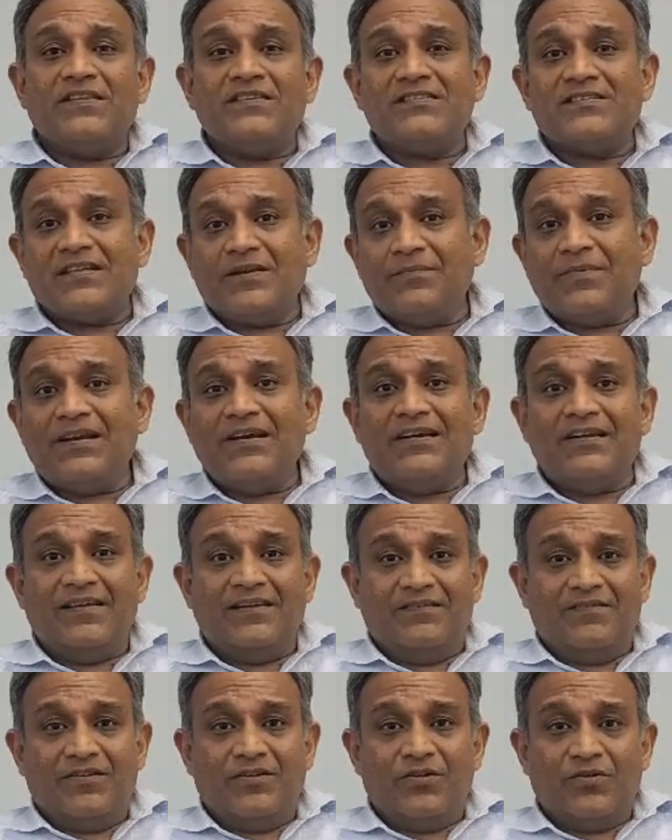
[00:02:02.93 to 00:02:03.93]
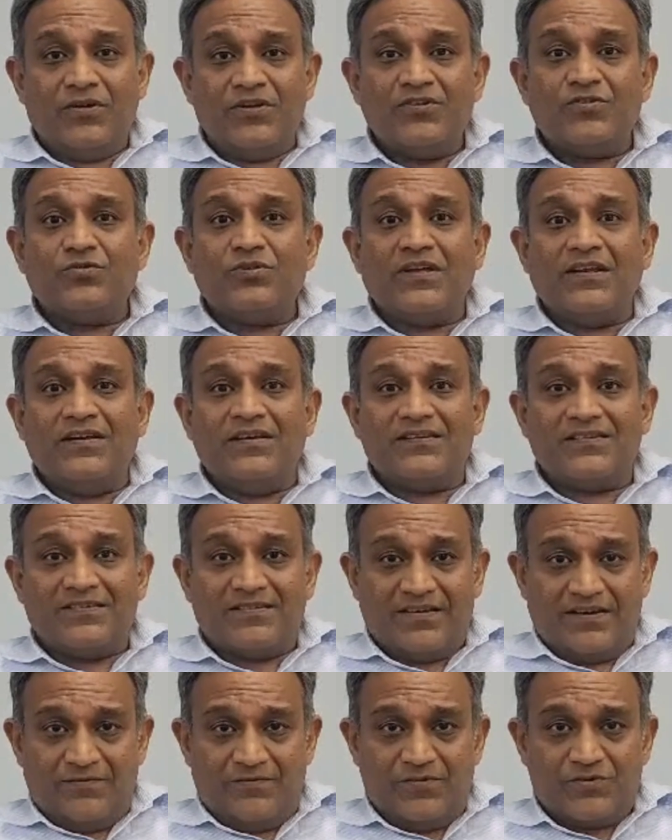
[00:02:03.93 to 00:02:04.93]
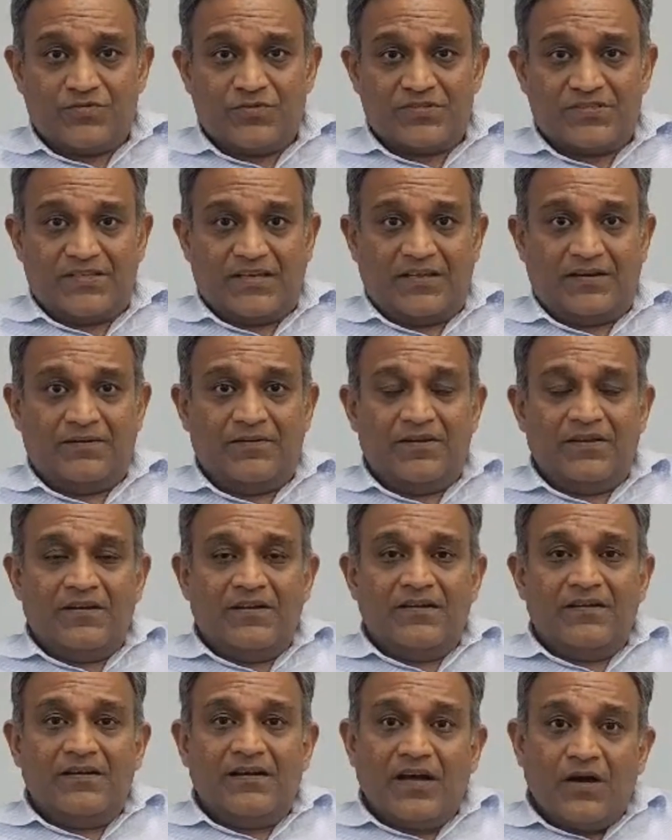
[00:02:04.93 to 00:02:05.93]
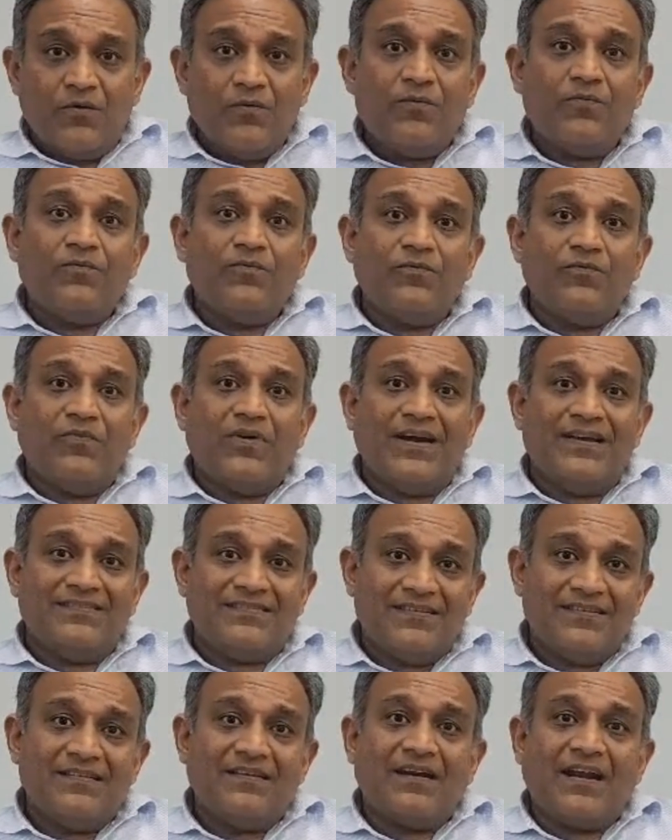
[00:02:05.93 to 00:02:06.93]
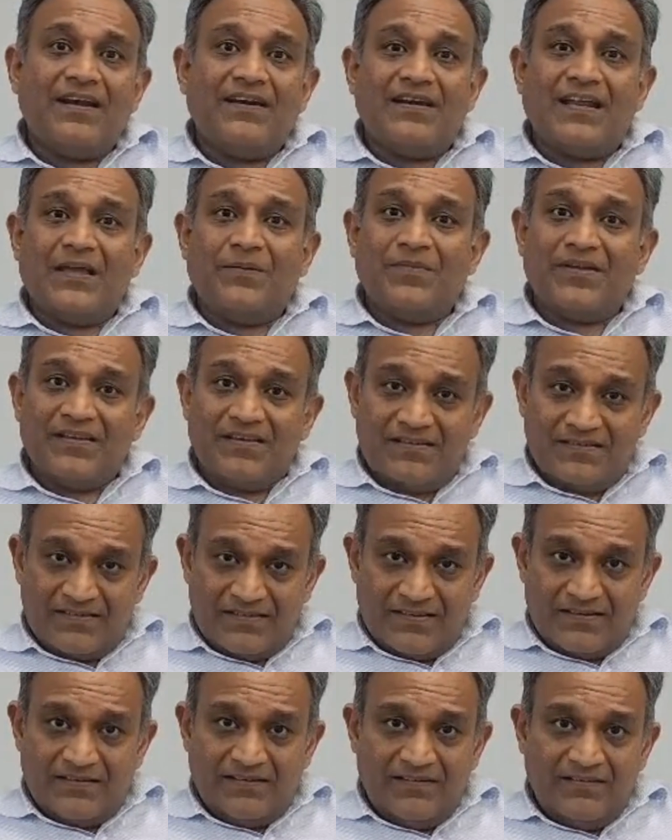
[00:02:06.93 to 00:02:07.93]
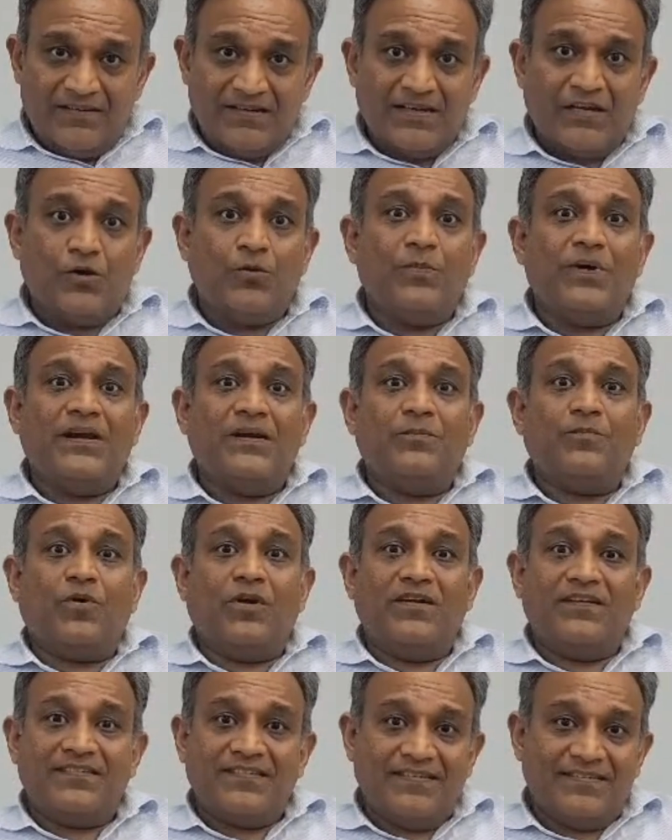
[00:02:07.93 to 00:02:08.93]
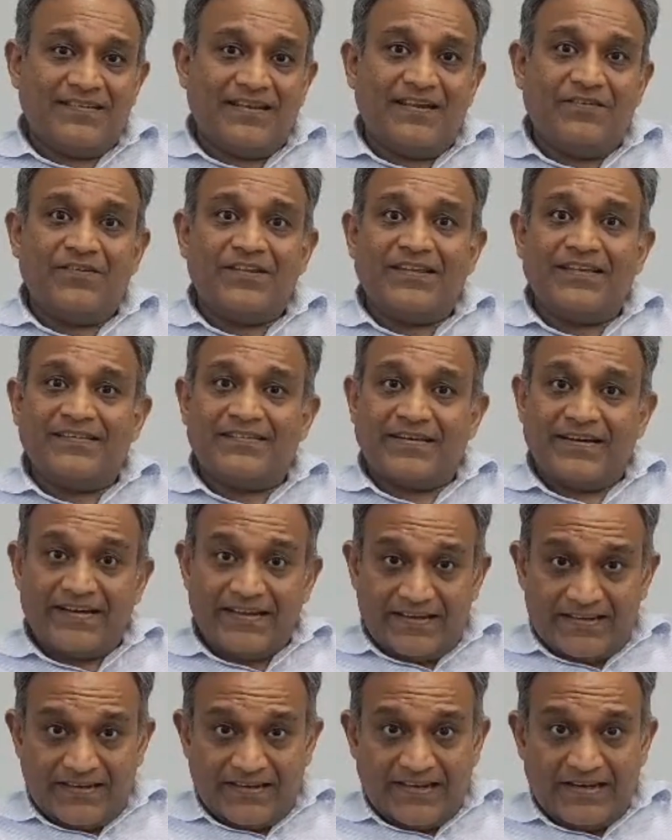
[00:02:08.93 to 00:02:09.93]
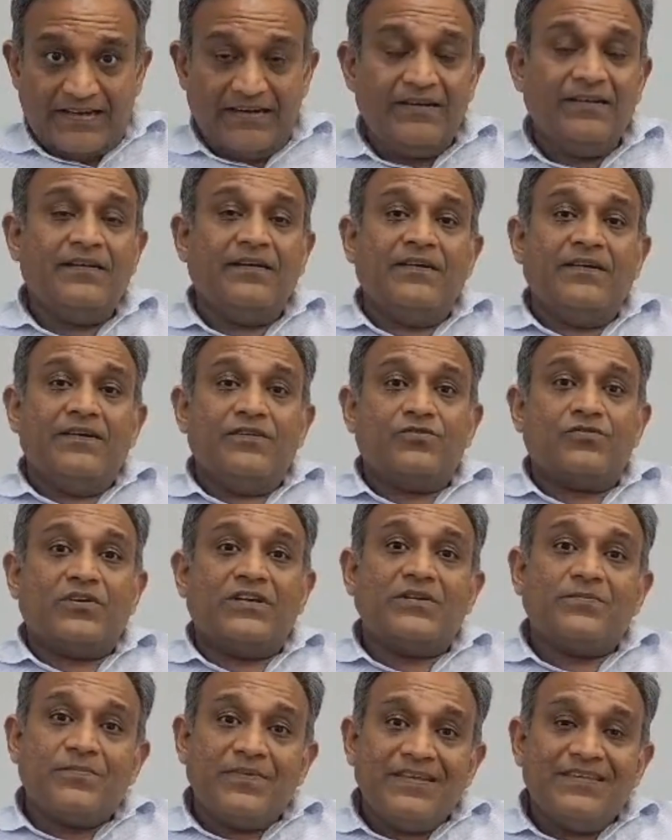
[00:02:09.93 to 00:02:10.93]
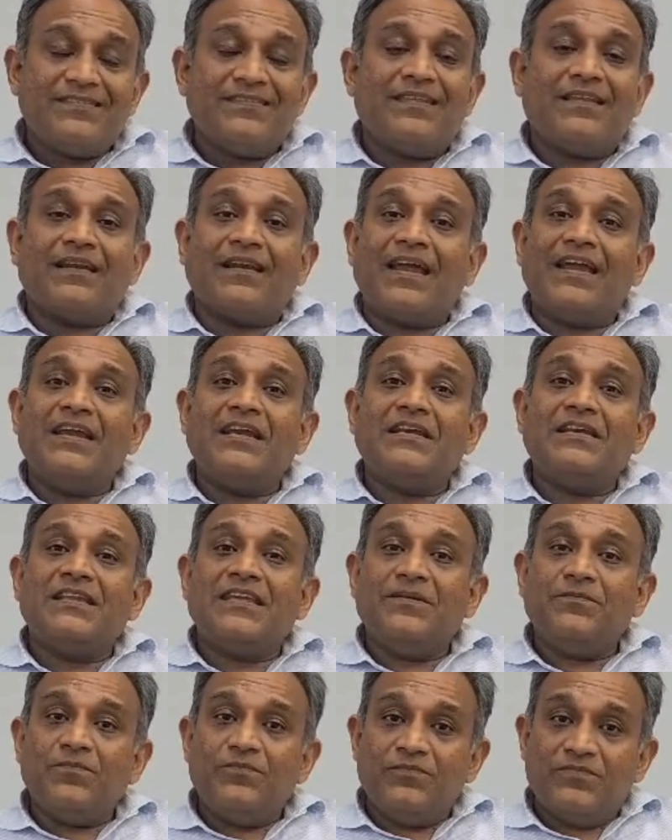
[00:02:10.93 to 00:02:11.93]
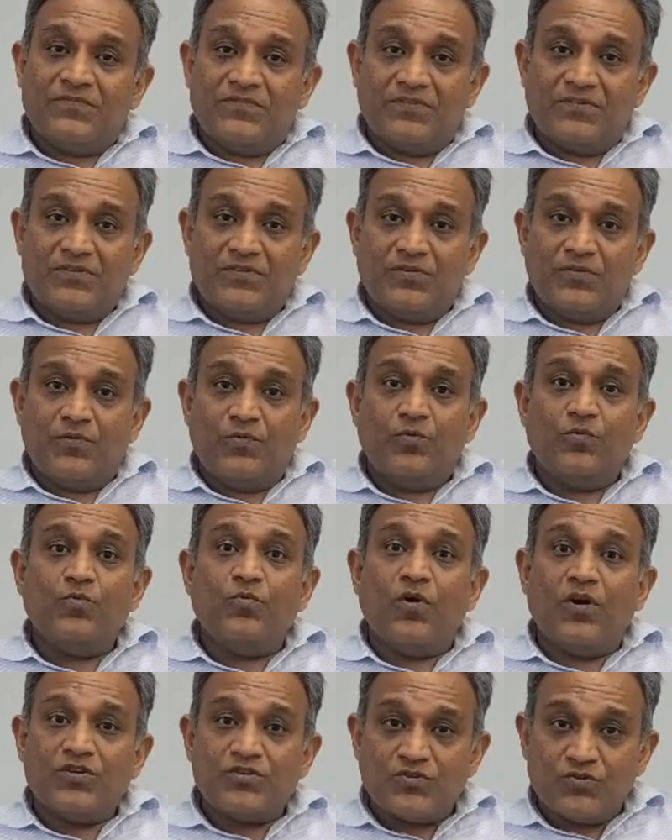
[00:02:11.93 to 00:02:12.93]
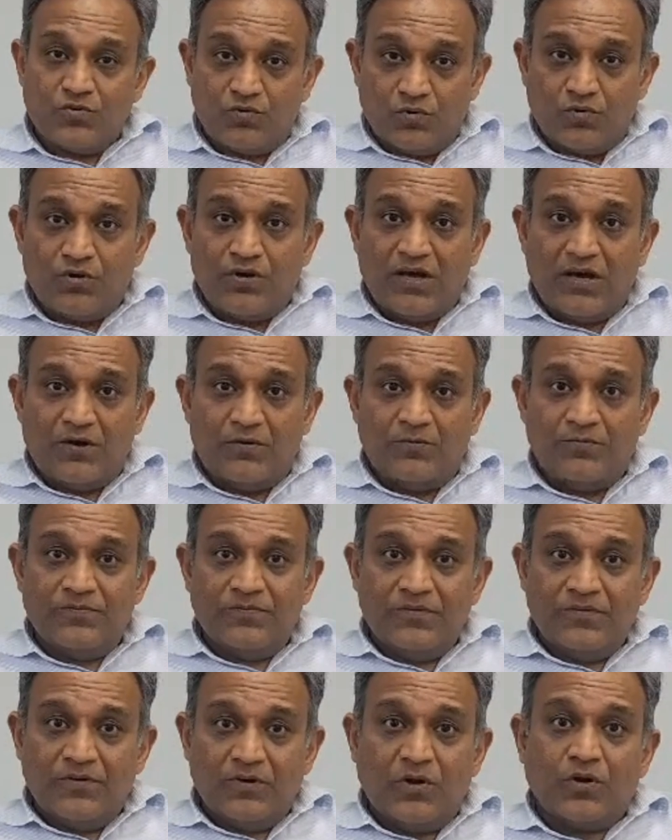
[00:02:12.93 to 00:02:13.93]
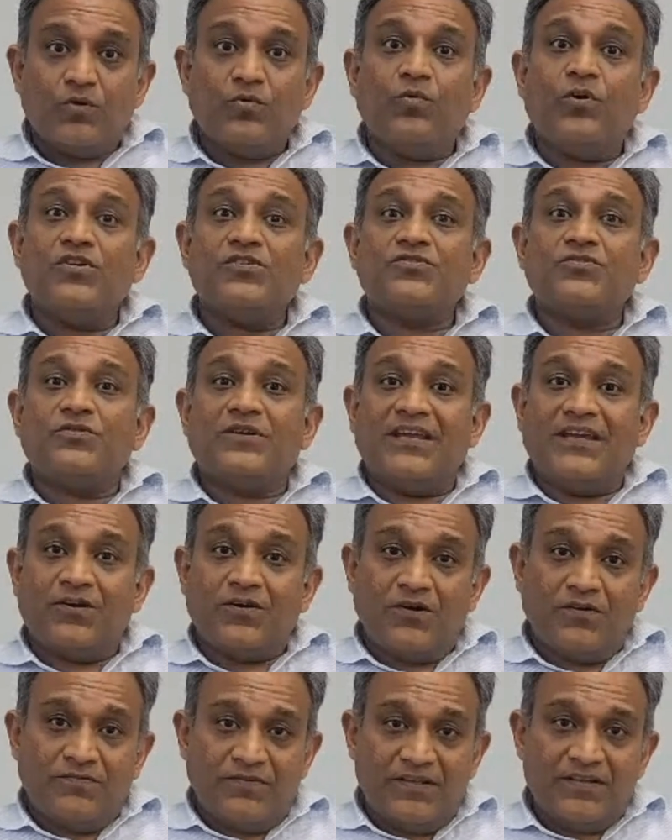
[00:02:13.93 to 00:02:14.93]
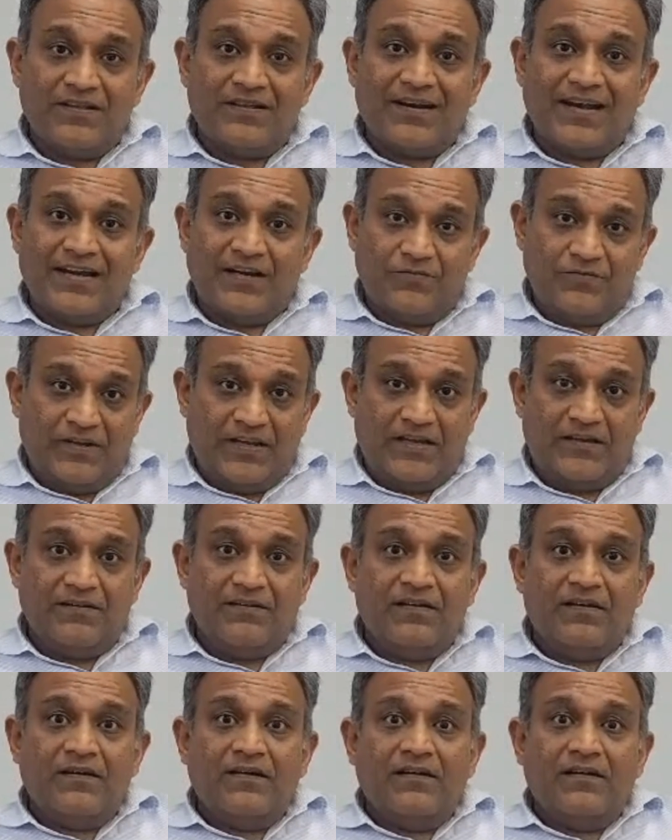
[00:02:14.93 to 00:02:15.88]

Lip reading: instability, into the industry which was there. Now I see the right timing is here. Government policies and everything is getting aligned. So it means the right team, who wants to grow now or who wants to take off in the right way,